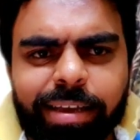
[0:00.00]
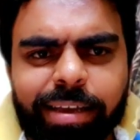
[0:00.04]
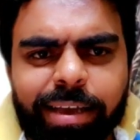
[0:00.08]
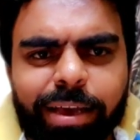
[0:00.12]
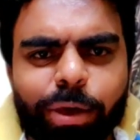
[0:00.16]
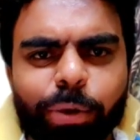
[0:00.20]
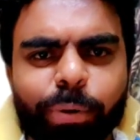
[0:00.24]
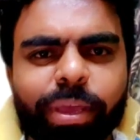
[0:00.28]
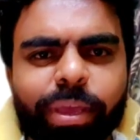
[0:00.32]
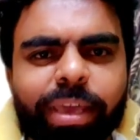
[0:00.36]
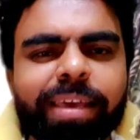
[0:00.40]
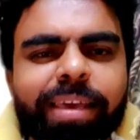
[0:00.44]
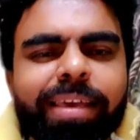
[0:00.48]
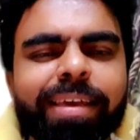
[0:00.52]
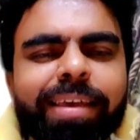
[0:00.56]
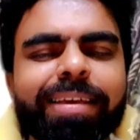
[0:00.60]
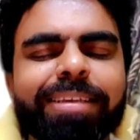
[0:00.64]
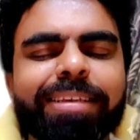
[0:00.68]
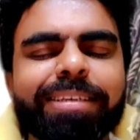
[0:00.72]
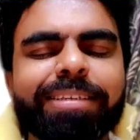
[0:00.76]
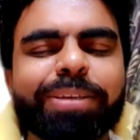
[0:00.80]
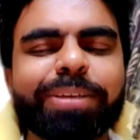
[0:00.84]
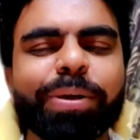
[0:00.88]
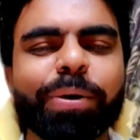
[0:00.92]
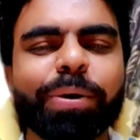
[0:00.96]
Okay,
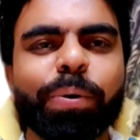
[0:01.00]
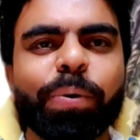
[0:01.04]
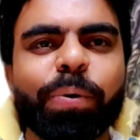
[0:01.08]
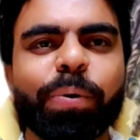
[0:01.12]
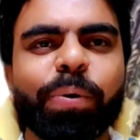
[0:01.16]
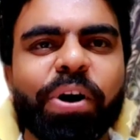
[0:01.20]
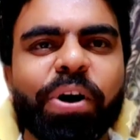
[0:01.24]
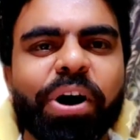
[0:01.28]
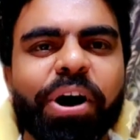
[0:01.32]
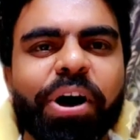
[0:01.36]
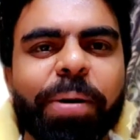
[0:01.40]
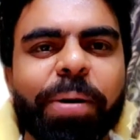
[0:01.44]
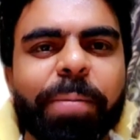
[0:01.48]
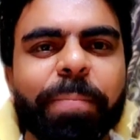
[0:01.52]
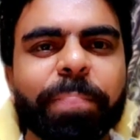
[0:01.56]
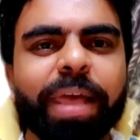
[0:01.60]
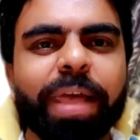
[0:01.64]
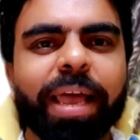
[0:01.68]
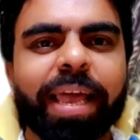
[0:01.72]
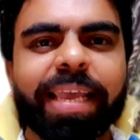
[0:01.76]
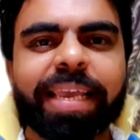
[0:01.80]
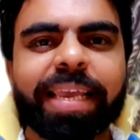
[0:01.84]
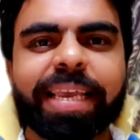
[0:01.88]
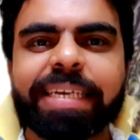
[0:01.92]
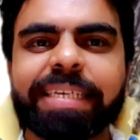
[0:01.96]
so
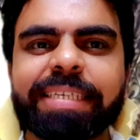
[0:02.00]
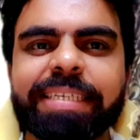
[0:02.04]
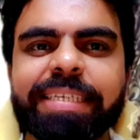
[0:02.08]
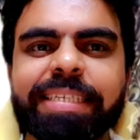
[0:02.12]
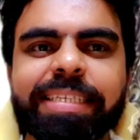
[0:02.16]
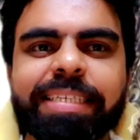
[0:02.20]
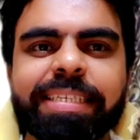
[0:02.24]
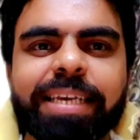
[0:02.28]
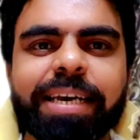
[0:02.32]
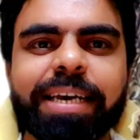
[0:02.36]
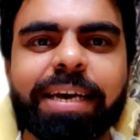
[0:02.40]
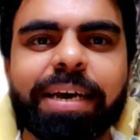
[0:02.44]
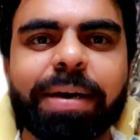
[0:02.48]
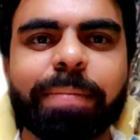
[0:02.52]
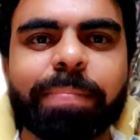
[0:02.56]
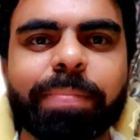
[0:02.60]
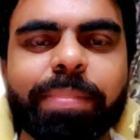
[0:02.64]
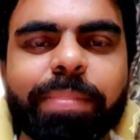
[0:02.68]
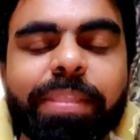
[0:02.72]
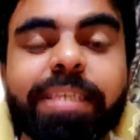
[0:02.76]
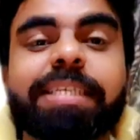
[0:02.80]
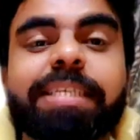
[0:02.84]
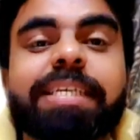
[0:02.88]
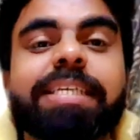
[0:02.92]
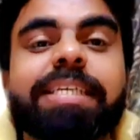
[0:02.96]
I guess
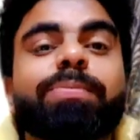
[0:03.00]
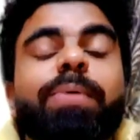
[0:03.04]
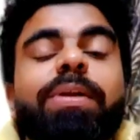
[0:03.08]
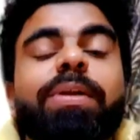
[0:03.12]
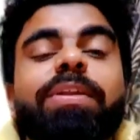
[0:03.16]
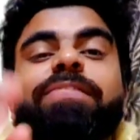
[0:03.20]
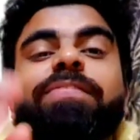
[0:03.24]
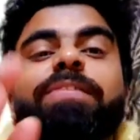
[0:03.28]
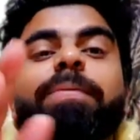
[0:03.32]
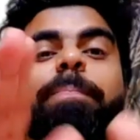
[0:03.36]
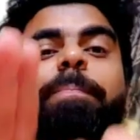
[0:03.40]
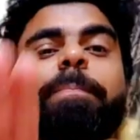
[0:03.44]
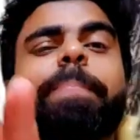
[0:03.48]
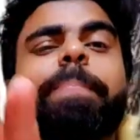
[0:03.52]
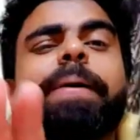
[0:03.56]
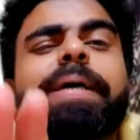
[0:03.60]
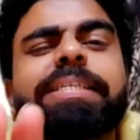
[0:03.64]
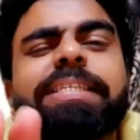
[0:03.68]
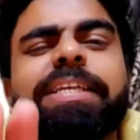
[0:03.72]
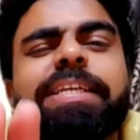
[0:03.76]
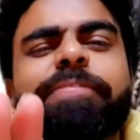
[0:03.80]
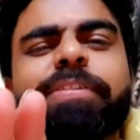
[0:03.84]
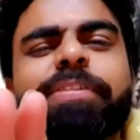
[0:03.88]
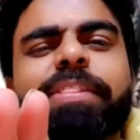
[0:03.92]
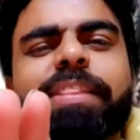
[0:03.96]
this is one of the best
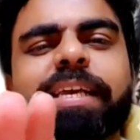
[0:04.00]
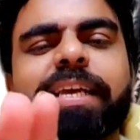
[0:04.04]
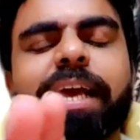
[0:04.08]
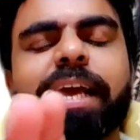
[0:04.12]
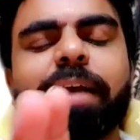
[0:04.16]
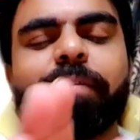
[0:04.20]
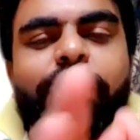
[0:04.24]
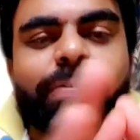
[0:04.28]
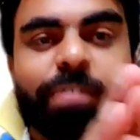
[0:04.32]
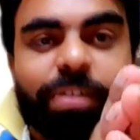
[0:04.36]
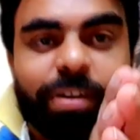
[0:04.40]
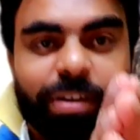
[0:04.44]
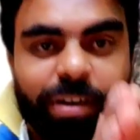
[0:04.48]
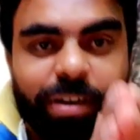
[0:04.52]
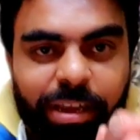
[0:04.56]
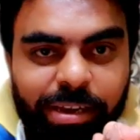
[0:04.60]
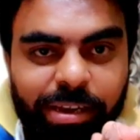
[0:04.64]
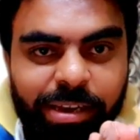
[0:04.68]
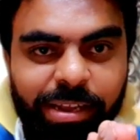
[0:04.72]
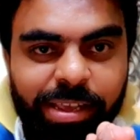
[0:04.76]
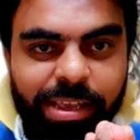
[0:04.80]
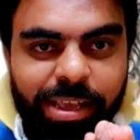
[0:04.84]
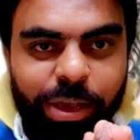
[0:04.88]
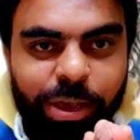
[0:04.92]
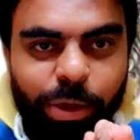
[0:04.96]
ever thing I've ever done.